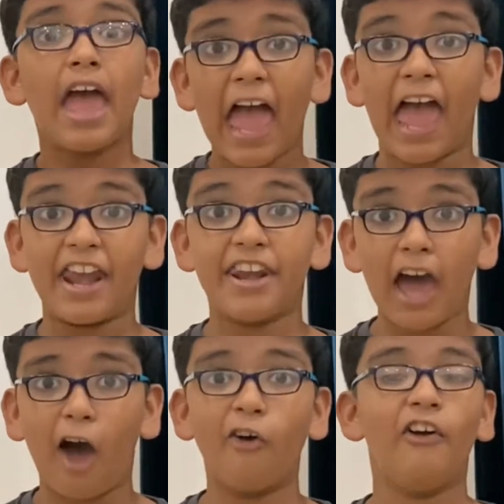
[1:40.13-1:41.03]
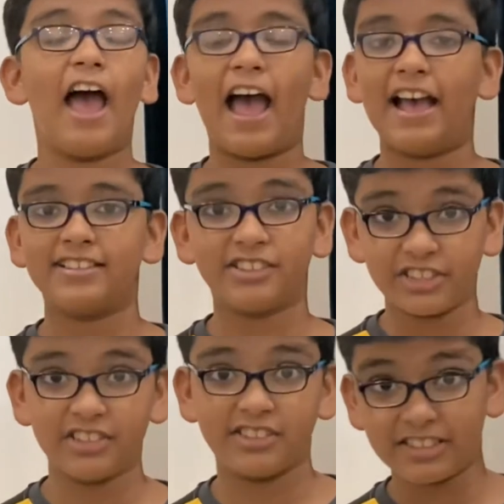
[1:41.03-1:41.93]
and now as she
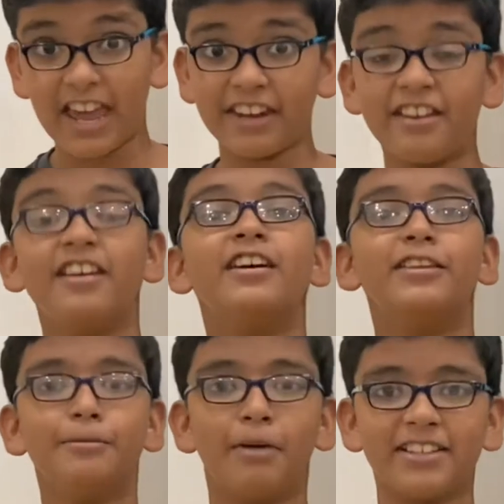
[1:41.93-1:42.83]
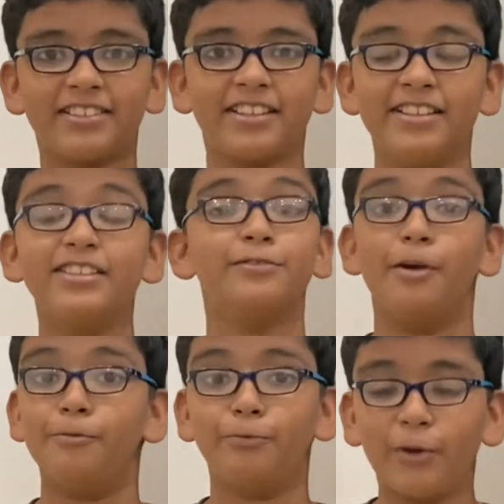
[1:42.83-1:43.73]
is dead, the Munchkins were
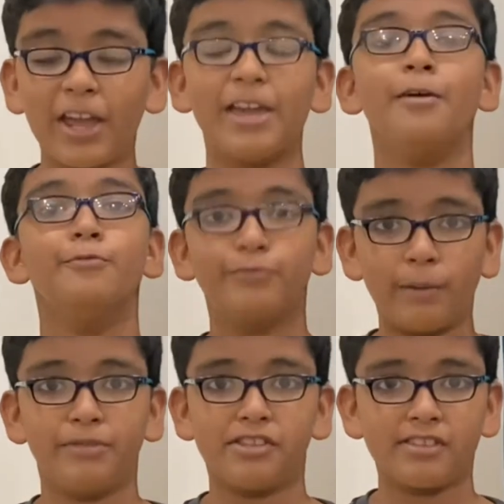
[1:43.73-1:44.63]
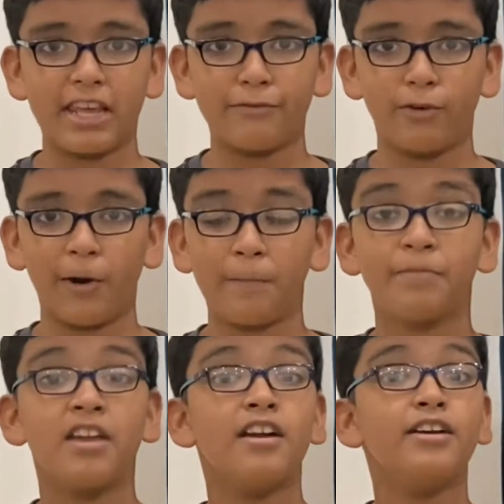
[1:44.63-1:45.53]
free from the slavery.
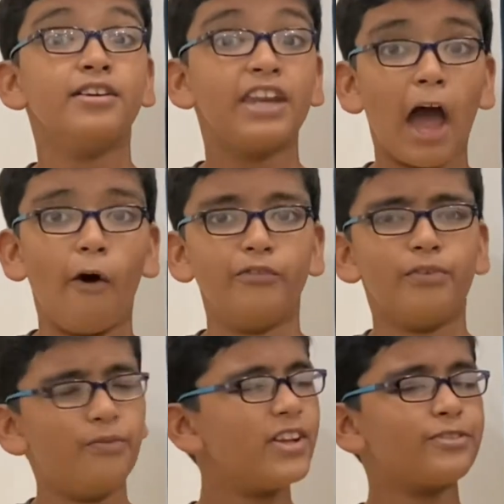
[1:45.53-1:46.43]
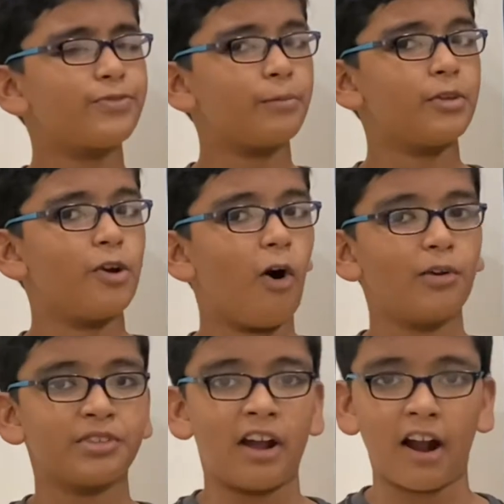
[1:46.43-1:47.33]
Now the witch from the
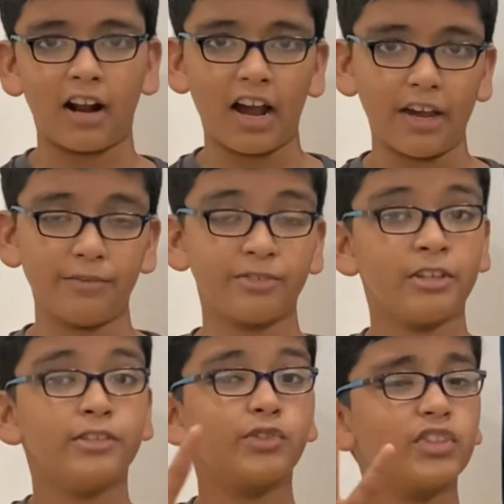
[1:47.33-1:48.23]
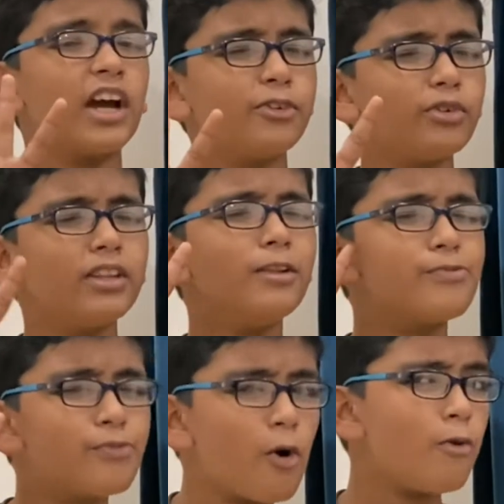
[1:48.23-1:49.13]
north arrives. So there are totally
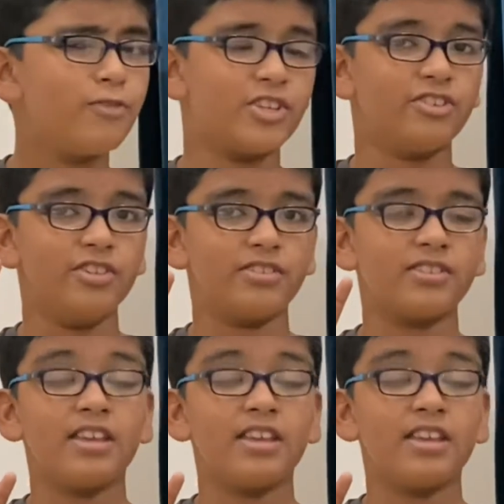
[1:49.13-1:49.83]
four witches.